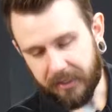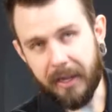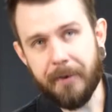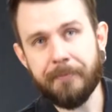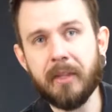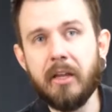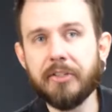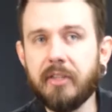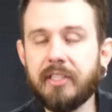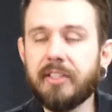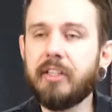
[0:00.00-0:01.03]
Okay, so
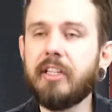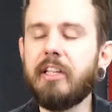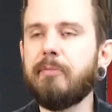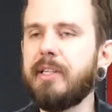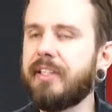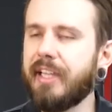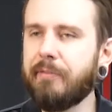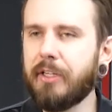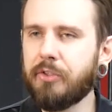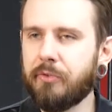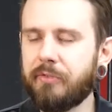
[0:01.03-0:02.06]
this is going to give me
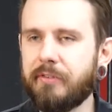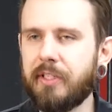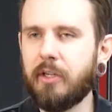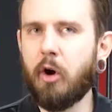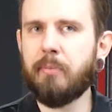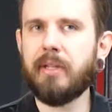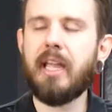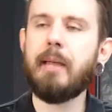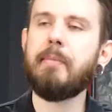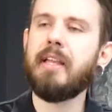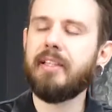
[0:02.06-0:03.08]
750
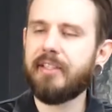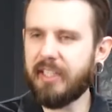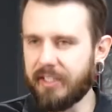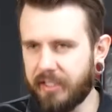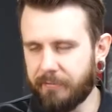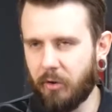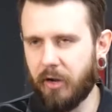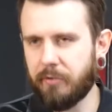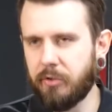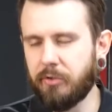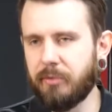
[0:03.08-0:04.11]
RPM,
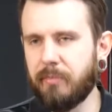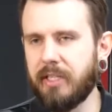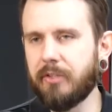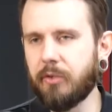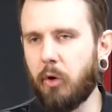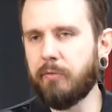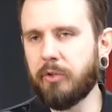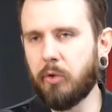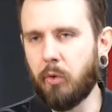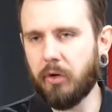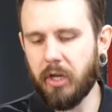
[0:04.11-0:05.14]
65 Newton meters of
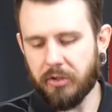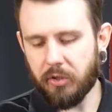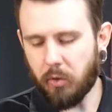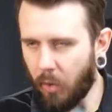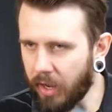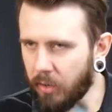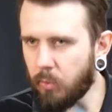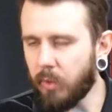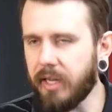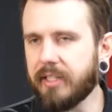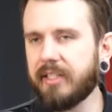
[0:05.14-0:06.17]
torque. So quite a
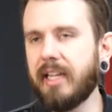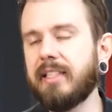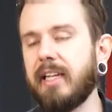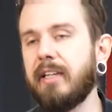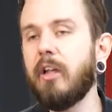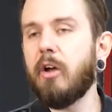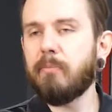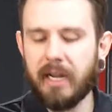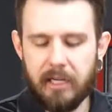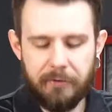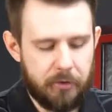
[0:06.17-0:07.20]
weak setting,
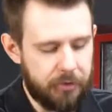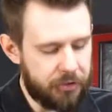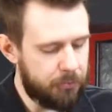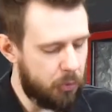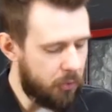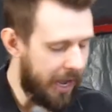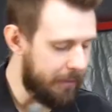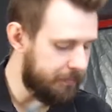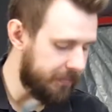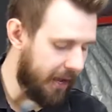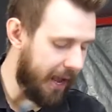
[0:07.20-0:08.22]
mainly for those small
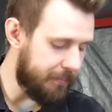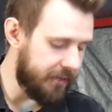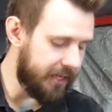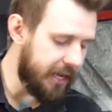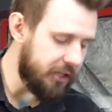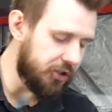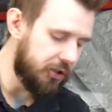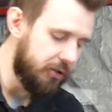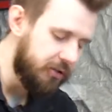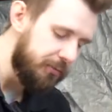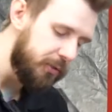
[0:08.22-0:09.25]

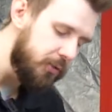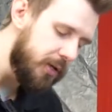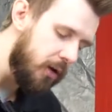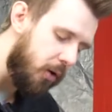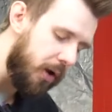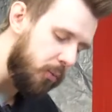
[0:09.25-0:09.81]
applications. If we're doing light